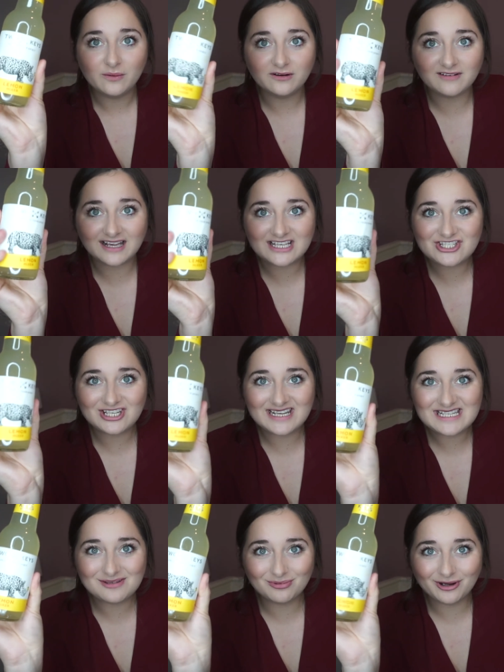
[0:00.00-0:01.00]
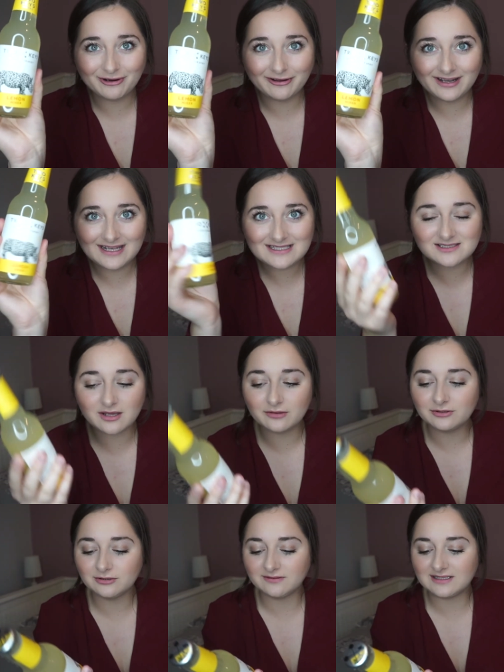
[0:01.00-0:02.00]
with like a cheetah print on it. It's so
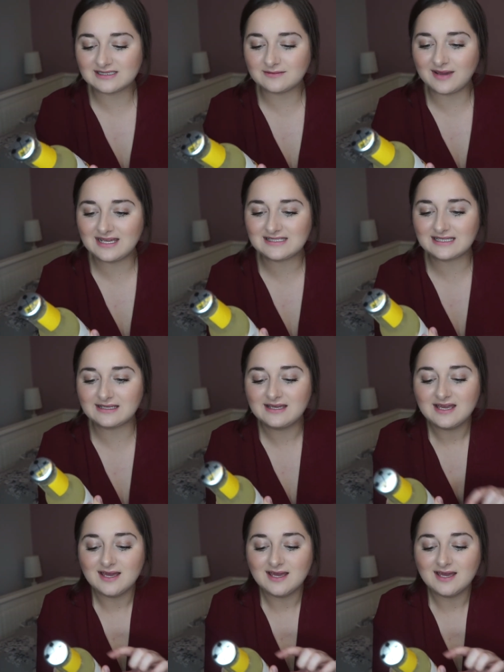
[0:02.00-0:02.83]
cool, but it's amazing.